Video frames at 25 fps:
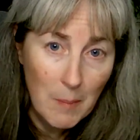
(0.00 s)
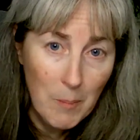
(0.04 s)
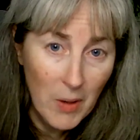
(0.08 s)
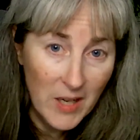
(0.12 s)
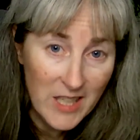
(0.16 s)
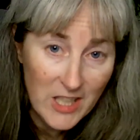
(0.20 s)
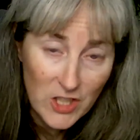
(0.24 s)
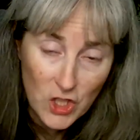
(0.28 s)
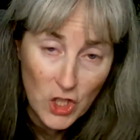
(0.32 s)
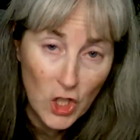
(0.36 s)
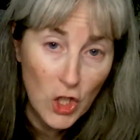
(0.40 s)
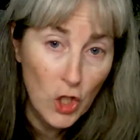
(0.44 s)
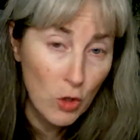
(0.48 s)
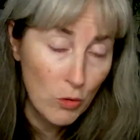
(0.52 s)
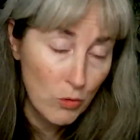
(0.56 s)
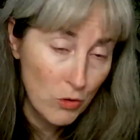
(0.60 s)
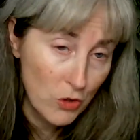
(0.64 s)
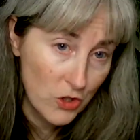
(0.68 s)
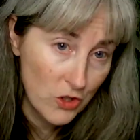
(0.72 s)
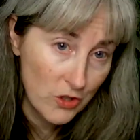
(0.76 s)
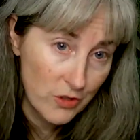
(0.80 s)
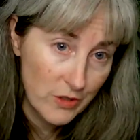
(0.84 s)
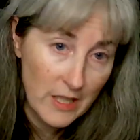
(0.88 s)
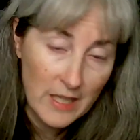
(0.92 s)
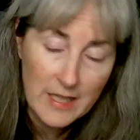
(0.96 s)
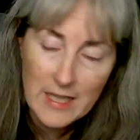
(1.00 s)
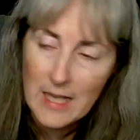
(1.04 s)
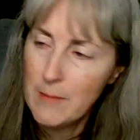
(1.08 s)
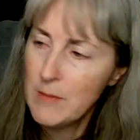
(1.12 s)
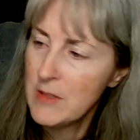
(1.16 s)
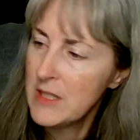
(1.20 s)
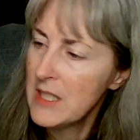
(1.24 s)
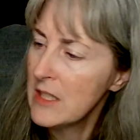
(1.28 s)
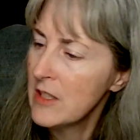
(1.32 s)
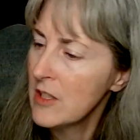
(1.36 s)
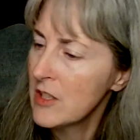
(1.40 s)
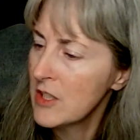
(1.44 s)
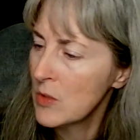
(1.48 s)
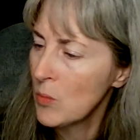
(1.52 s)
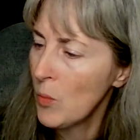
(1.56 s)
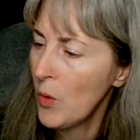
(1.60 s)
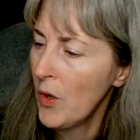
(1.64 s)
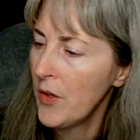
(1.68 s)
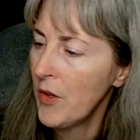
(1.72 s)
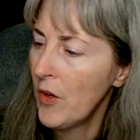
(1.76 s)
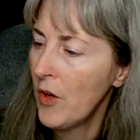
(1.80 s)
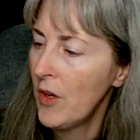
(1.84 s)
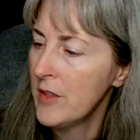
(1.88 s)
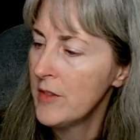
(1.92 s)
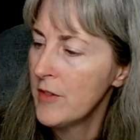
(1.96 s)
but it's huge. And I did this
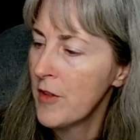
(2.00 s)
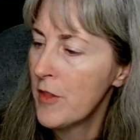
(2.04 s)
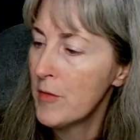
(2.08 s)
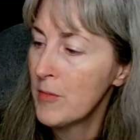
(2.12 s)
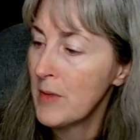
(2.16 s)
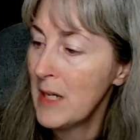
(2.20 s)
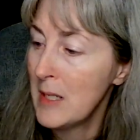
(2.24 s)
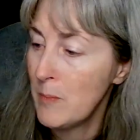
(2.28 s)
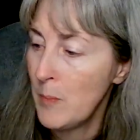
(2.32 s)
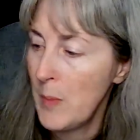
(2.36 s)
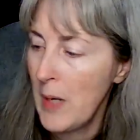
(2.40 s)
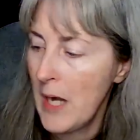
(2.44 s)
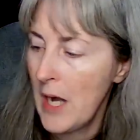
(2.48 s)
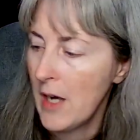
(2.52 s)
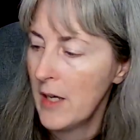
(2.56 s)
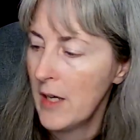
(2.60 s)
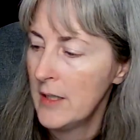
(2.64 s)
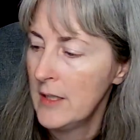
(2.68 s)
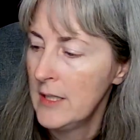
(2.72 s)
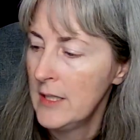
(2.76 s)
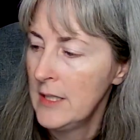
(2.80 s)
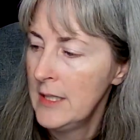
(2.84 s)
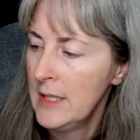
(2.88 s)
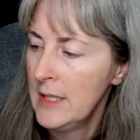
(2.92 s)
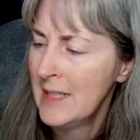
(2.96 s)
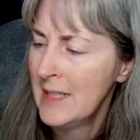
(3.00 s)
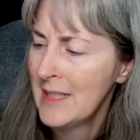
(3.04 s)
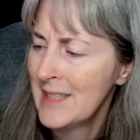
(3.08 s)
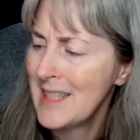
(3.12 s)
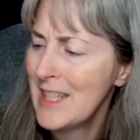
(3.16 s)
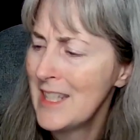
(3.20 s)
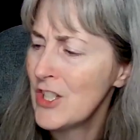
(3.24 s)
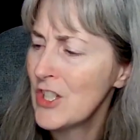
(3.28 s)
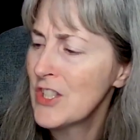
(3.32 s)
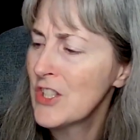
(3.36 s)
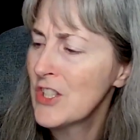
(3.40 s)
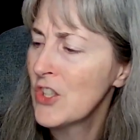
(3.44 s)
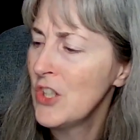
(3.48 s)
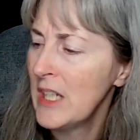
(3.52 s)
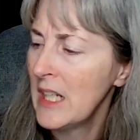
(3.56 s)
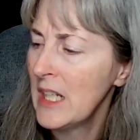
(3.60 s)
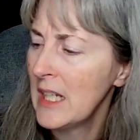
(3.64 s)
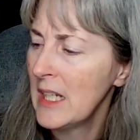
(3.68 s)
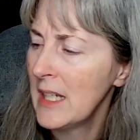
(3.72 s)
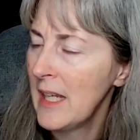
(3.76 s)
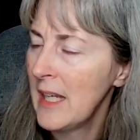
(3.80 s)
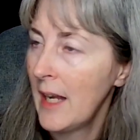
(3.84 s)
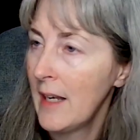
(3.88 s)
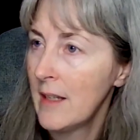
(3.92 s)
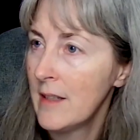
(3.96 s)
one on Threadbare because I just
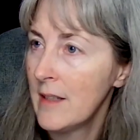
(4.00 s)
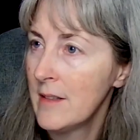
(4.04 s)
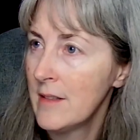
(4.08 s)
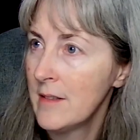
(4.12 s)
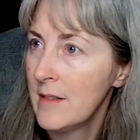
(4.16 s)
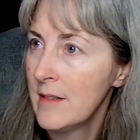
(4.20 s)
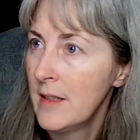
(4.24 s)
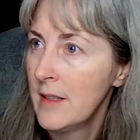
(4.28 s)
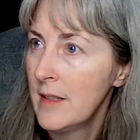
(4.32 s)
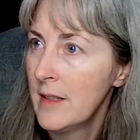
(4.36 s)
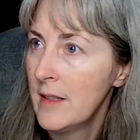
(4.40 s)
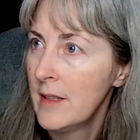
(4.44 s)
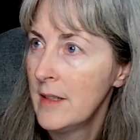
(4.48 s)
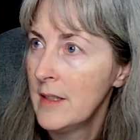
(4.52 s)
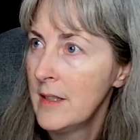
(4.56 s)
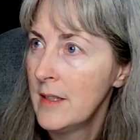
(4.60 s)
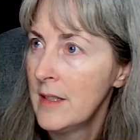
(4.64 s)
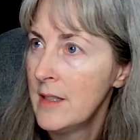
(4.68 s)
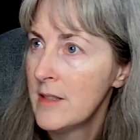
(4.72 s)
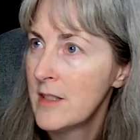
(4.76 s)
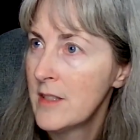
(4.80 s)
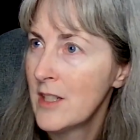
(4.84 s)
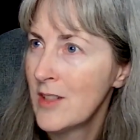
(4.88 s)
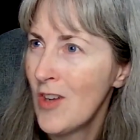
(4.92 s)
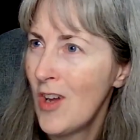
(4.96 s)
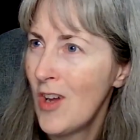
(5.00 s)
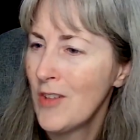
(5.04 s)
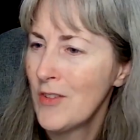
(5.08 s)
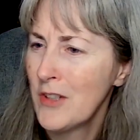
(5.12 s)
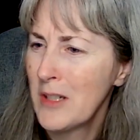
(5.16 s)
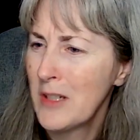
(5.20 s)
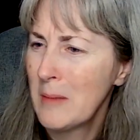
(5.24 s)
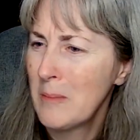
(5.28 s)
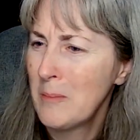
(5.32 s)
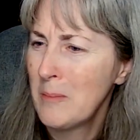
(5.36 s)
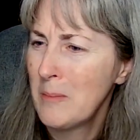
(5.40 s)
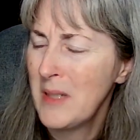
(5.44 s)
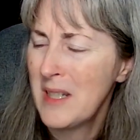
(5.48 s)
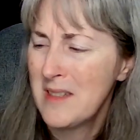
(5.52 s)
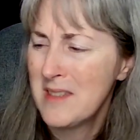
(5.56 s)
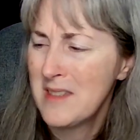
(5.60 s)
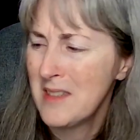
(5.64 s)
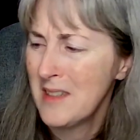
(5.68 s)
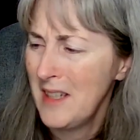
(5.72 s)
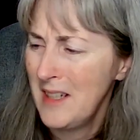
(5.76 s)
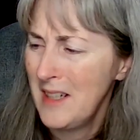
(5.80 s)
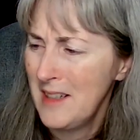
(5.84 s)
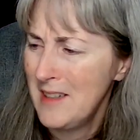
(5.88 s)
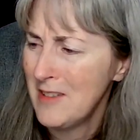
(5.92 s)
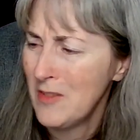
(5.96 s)
couldn't get it to not look
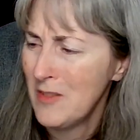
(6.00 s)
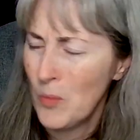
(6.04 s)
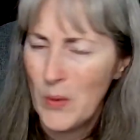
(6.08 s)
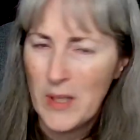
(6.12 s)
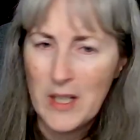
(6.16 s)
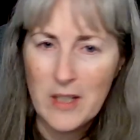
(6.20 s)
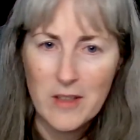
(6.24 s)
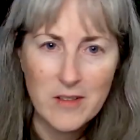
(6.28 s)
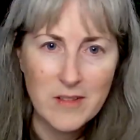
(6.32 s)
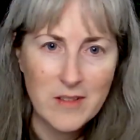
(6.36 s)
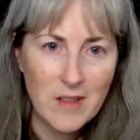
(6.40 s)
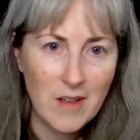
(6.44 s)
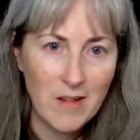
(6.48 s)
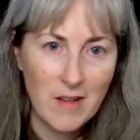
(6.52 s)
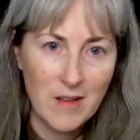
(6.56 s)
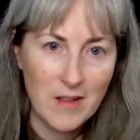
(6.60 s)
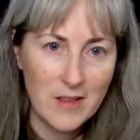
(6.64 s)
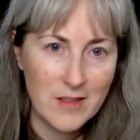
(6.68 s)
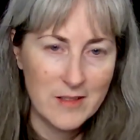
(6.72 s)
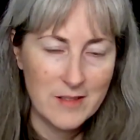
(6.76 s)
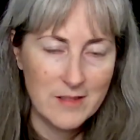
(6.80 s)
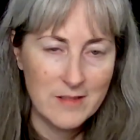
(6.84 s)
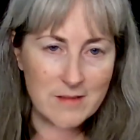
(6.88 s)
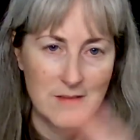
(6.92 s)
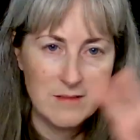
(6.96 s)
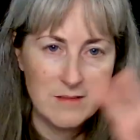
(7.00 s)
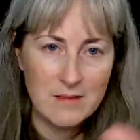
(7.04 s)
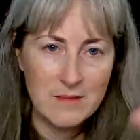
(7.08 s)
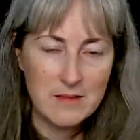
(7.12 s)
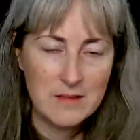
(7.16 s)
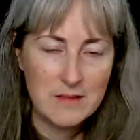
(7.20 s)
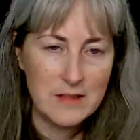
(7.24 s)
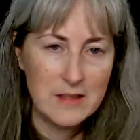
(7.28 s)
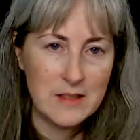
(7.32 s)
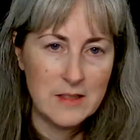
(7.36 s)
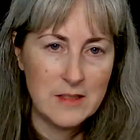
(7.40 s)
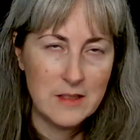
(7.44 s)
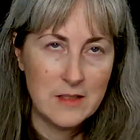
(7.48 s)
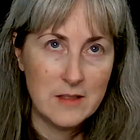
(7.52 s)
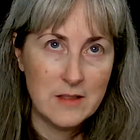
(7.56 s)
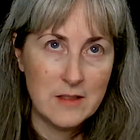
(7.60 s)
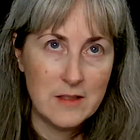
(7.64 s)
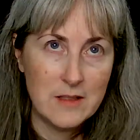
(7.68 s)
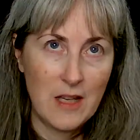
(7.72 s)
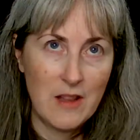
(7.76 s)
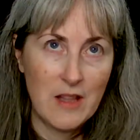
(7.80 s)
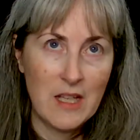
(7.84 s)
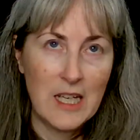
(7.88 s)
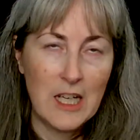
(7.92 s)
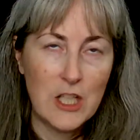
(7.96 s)
pixelated and weird on,
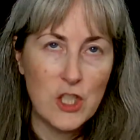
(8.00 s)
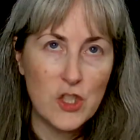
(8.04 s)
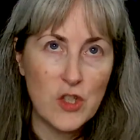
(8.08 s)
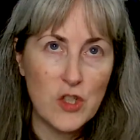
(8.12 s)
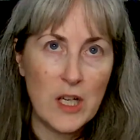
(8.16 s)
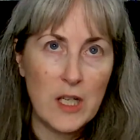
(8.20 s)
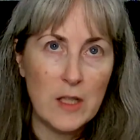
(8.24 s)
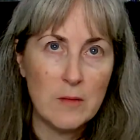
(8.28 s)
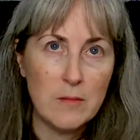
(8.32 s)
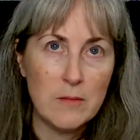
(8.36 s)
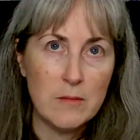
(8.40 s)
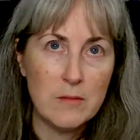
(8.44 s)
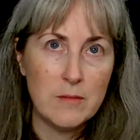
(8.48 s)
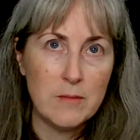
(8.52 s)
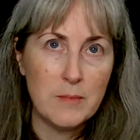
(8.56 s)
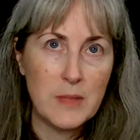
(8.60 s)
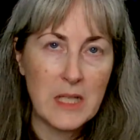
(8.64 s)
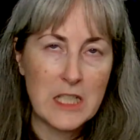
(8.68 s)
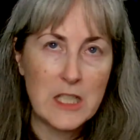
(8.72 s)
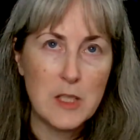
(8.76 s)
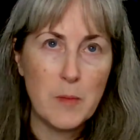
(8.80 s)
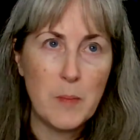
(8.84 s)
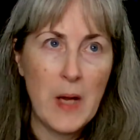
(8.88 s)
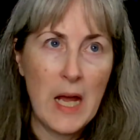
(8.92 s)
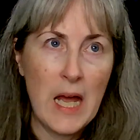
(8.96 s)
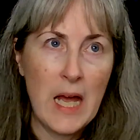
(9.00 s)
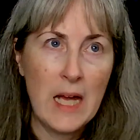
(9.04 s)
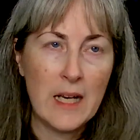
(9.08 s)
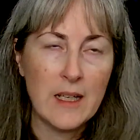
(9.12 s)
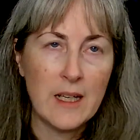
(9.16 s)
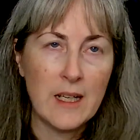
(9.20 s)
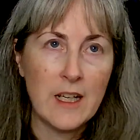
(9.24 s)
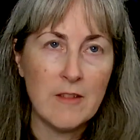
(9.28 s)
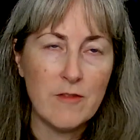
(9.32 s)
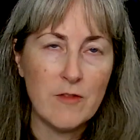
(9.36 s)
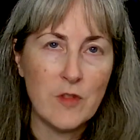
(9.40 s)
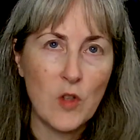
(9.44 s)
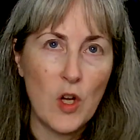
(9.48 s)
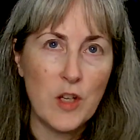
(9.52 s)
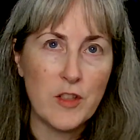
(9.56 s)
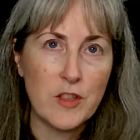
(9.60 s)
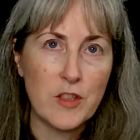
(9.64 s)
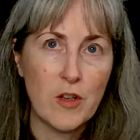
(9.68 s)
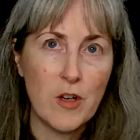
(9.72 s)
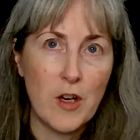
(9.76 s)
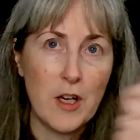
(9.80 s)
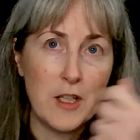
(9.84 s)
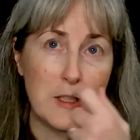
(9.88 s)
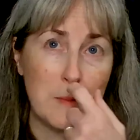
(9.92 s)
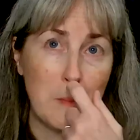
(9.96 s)
I think I tried Pick-to-Pat and
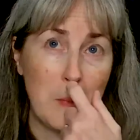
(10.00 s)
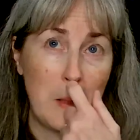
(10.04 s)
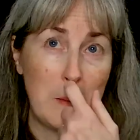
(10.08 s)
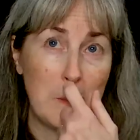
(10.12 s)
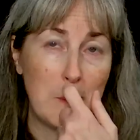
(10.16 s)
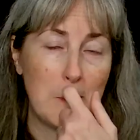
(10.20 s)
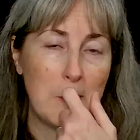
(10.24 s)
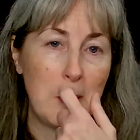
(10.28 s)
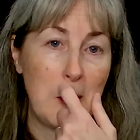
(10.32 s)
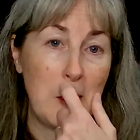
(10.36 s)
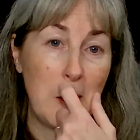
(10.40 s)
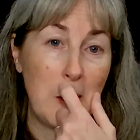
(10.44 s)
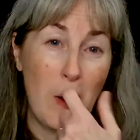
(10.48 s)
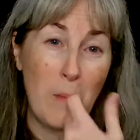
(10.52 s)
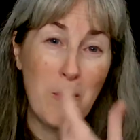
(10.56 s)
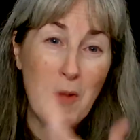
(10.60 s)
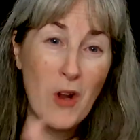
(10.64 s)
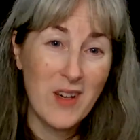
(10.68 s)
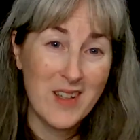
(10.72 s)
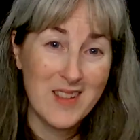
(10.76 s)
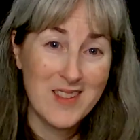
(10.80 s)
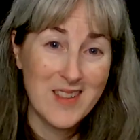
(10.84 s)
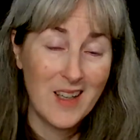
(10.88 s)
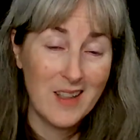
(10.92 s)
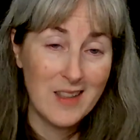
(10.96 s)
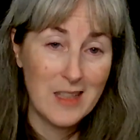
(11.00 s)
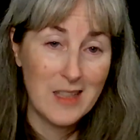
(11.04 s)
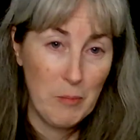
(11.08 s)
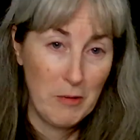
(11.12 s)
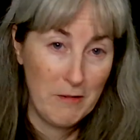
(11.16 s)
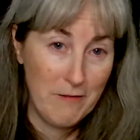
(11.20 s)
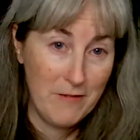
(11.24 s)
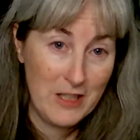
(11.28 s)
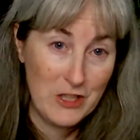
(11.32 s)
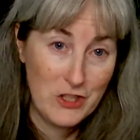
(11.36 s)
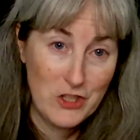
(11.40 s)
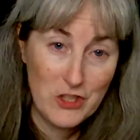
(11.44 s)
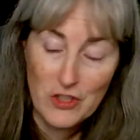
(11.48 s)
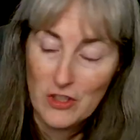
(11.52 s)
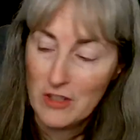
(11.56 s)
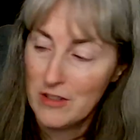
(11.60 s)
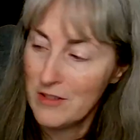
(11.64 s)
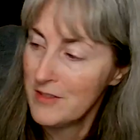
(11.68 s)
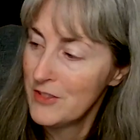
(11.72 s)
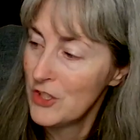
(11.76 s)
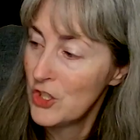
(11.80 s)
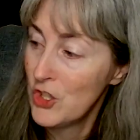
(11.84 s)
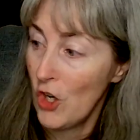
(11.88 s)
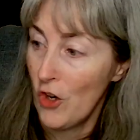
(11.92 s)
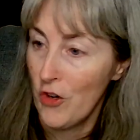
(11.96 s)
Floss Cross, but you know, I'm not exactly a
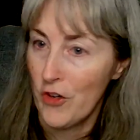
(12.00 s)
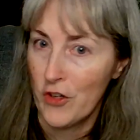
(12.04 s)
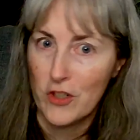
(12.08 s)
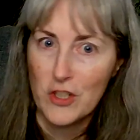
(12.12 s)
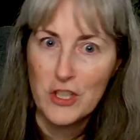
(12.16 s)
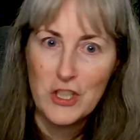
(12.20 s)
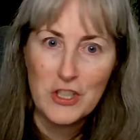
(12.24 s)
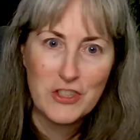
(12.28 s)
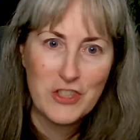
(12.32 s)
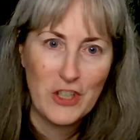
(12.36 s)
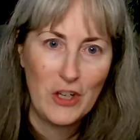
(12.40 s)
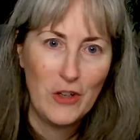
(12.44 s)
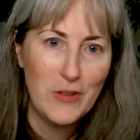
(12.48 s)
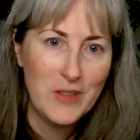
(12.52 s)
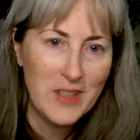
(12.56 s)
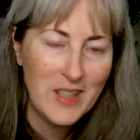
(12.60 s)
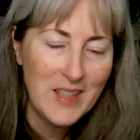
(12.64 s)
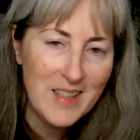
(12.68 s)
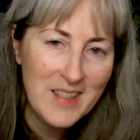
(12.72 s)
professional charter, so